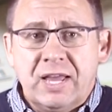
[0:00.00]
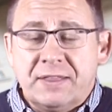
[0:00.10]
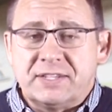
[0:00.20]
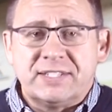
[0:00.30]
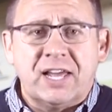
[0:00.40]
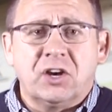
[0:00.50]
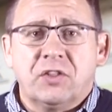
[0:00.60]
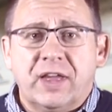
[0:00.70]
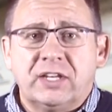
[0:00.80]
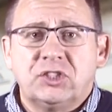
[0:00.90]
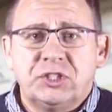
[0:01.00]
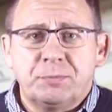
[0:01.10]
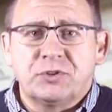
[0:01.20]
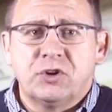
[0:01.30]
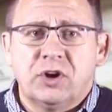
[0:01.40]
The seller then
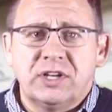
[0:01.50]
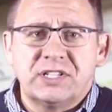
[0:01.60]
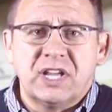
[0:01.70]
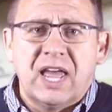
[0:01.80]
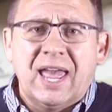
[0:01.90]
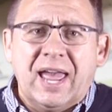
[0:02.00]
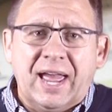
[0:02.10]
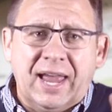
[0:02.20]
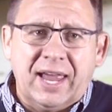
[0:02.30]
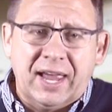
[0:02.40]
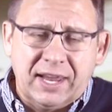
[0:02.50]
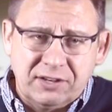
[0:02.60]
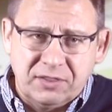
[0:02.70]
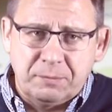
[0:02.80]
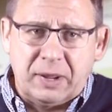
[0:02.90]
ships goods
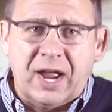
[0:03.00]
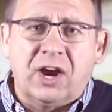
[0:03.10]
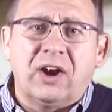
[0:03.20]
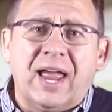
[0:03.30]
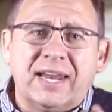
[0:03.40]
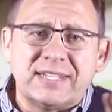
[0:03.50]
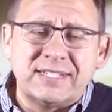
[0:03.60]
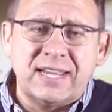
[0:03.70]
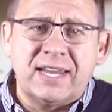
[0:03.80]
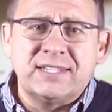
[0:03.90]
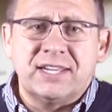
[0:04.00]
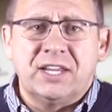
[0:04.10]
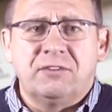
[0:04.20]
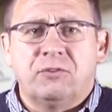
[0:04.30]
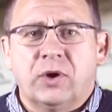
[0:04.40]
to the buyer and sends an
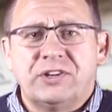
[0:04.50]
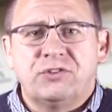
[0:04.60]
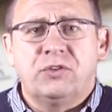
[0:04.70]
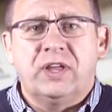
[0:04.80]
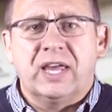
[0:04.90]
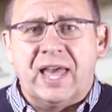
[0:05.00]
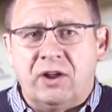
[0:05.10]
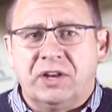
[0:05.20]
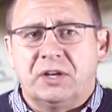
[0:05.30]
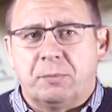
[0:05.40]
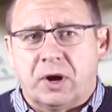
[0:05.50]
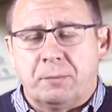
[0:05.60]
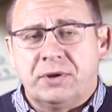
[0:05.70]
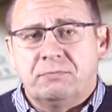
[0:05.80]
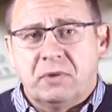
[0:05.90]
invoice to the accounting
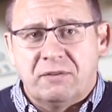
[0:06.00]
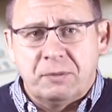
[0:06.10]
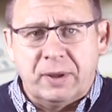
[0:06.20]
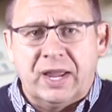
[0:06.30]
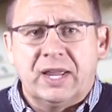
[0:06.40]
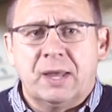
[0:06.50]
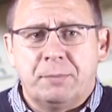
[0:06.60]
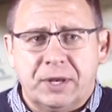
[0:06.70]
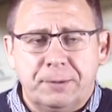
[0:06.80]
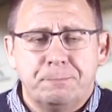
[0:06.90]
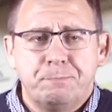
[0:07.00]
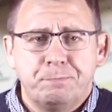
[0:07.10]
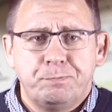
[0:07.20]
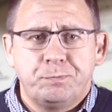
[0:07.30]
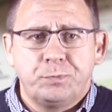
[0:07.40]
department of the buying company.
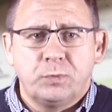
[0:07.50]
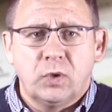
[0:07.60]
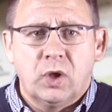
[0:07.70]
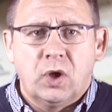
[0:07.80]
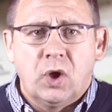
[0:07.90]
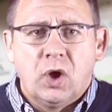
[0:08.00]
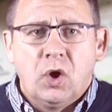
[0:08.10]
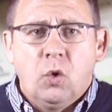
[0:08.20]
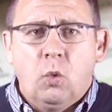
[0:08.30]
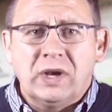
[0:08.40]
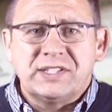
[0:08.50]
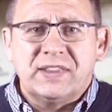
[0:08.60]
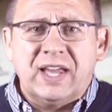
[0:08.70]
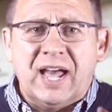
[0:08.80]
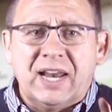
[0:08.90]
Once
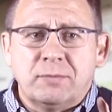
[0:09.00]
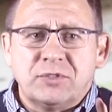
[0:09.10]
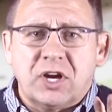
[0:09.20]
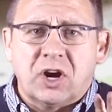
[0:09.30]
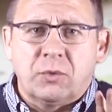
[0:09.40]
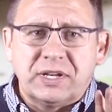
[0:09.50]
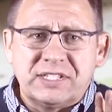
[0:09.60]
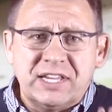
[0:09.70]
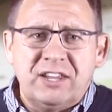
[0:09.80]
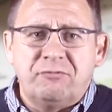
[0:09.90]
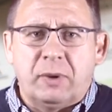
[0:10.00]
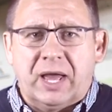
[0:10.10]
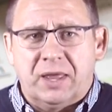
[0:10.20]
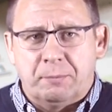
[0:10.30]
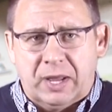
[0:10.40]
the items are received
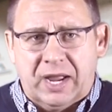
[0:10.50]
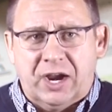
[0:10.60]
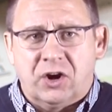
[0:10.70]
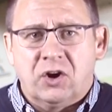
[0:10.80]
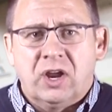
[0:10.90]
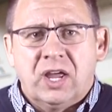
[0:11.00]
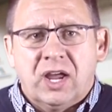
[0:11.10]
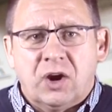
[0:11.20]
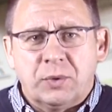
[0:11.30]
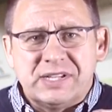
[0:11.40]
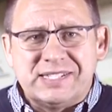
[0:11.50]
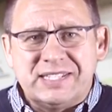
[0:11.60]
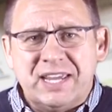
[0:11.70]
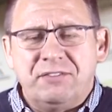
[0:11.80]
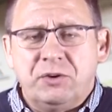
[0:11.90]
by a buyer, a
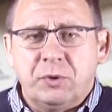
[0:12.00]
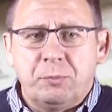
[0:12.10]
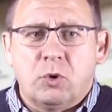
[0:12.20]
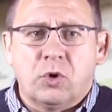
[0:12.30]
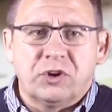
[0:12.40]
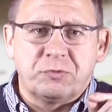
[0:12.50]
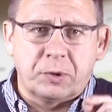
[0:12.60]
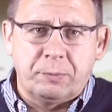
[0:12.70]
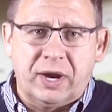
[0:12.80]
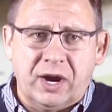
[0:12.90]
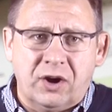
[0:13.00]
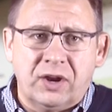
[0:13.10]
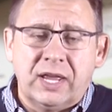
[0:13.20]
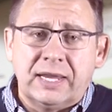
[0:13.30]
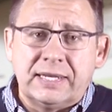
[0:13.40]
receiving report is
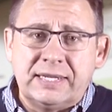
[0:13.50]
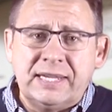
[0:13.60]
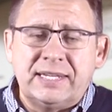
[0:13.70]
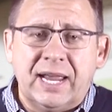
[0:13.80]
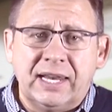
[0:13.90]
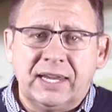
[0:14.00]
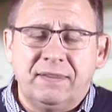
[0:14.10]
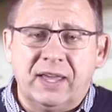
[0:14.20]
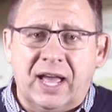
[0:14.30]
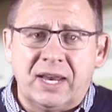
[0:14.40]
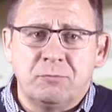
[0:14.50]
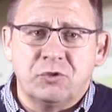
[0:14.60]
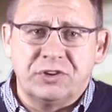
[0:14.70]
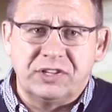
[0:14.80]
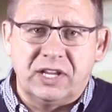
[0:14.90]
prepared detailing the
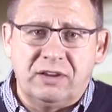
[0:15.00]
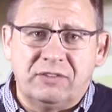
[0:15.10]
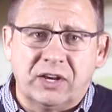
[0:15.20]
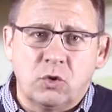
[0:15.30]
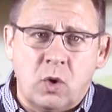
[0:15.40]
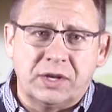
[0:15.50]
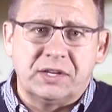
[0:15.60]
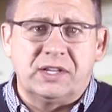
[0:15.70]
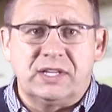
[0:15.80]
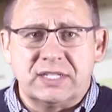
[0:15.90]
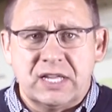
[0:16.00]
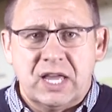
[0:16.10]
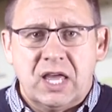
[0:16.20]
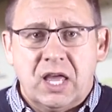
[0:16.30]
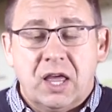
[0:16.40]
items received and quantities.
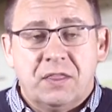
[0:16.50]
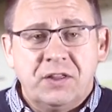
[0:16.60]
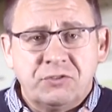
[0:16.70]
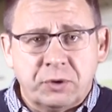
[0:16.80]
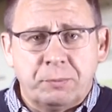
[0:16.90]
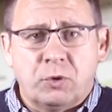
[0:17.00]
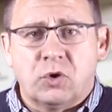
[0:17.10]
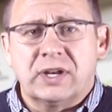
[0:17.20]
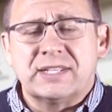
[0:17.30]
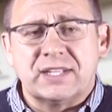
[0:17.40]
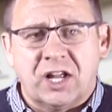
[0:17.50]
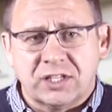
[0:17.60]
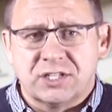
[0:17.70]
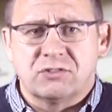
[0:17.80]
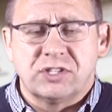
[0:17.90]
This report is
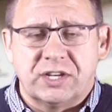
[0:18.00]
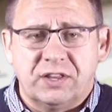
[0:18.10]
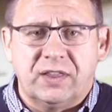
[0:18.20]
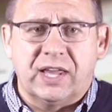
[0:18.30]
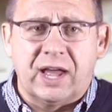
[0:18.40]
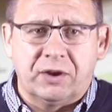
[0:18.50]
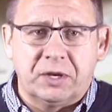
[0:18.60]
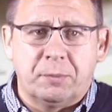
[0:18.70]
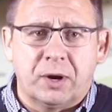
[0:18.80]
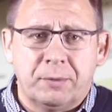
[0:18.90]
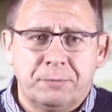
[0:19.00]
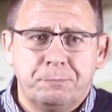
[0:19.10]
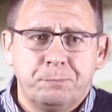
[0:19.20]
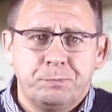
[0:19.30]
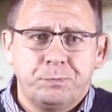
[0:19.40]
also sent to the accounting department.
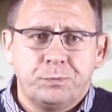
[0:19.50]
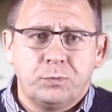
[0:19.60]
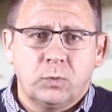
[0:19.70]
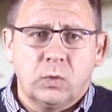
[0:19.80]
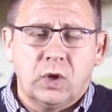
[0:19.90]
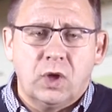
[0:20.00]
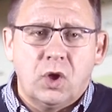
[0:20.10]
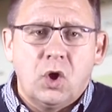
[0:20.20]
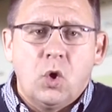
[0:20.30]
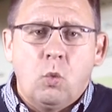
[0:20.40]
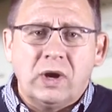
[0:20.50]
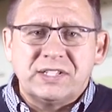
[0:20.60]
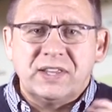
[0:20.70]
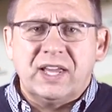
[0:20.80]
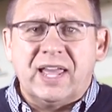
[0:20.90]

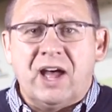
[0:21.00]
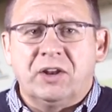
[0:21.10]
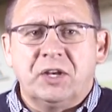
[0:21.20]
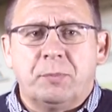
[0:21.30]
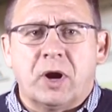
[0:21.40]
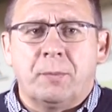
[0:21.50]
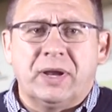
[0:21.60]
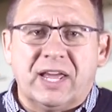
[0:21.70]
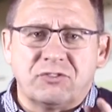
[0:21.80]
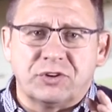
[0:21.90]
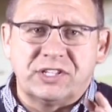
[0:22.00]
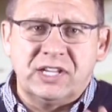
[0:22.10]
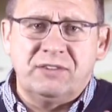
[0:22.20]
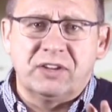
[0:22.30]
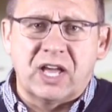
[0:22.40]
Once the accounting department has
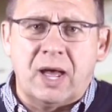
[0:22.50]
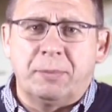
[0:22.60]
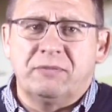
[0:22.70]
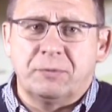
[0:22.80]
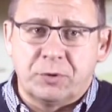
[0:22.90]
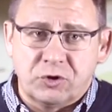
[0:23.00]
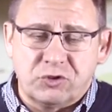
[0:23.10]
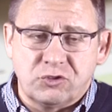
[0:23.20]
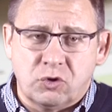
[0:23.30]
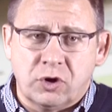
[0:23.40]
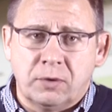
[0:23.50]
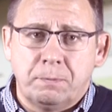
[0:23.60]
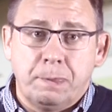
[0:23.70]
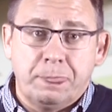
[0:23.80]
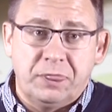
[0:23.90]
received a copy of the purchase order,
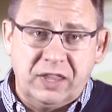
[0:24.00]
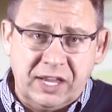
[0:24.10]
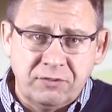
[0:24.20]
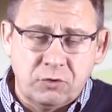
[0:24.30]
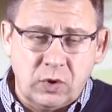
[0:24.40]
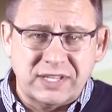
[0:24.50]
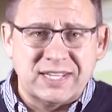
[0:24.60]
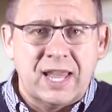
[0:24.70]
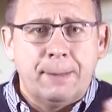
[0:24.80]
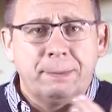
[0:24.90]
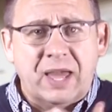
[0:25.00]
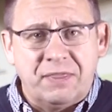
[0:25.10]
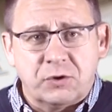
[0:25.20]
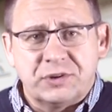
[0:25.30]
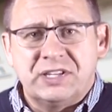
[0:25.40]
the invoice,
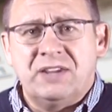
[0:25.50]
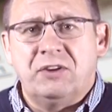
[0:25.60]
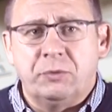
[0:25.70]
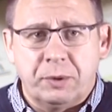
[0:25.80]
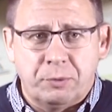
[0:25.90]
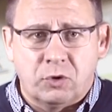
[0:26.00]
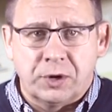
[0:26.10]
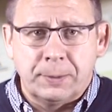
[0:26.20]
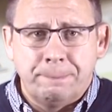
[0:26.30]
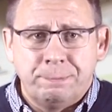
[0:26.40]
and the receiving report,